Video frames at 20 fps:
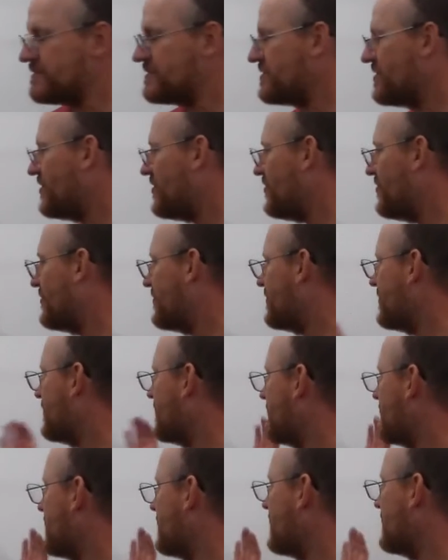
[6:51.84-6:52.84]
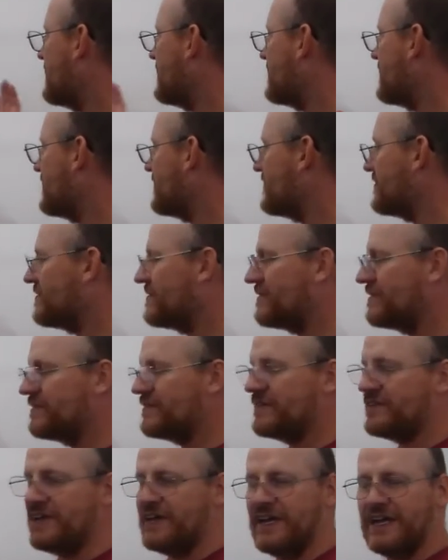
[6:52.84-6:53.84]
So
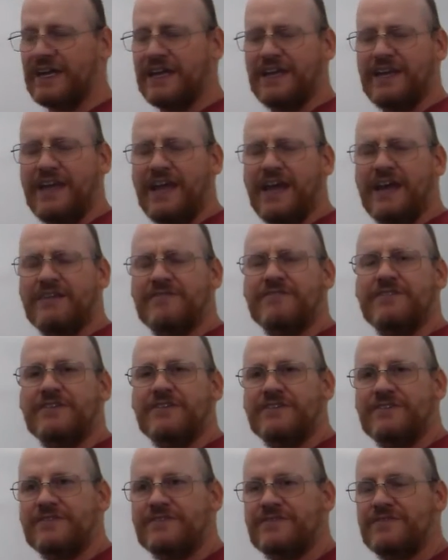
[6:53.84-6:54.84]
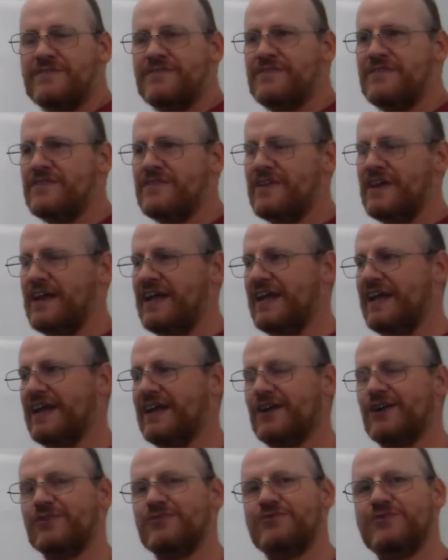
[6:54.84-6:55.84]
I can have
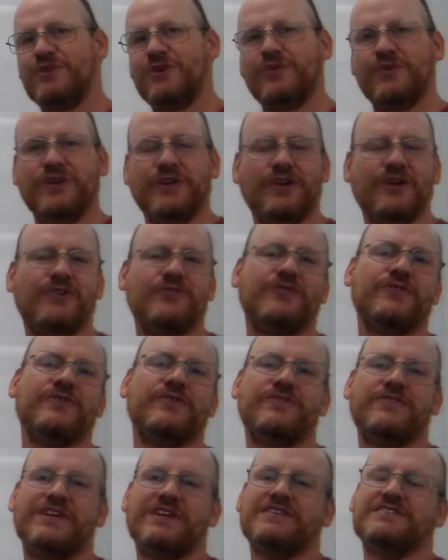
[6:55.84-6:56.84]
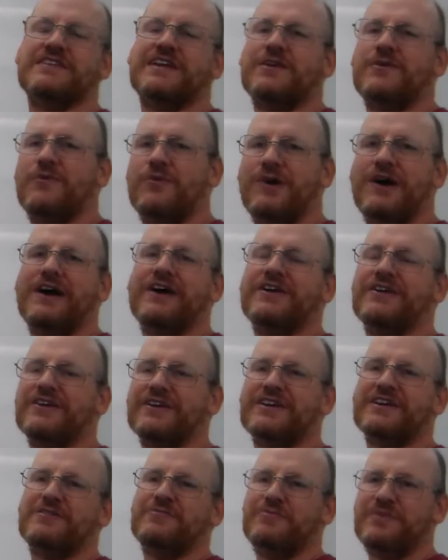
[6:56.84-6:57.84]
air flowing over things like
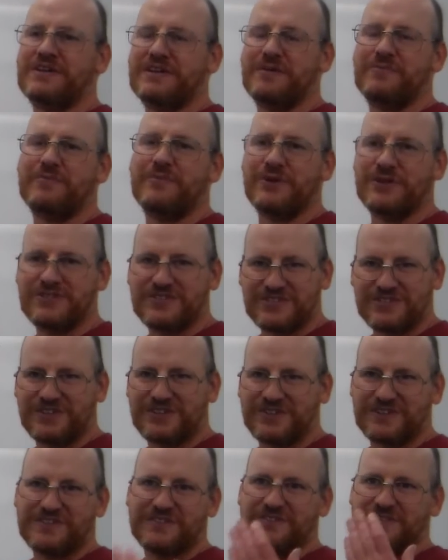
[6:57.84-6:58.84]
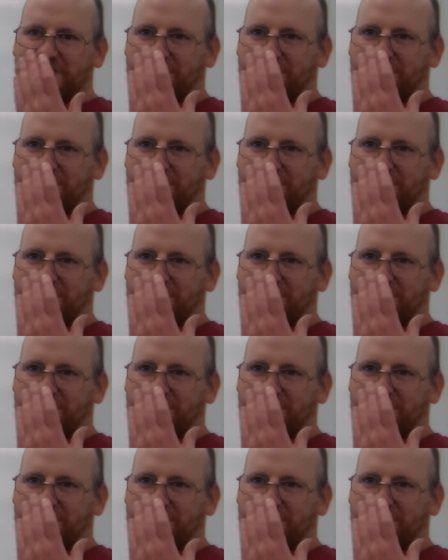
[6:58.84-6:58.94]
water. It can pick up moisture.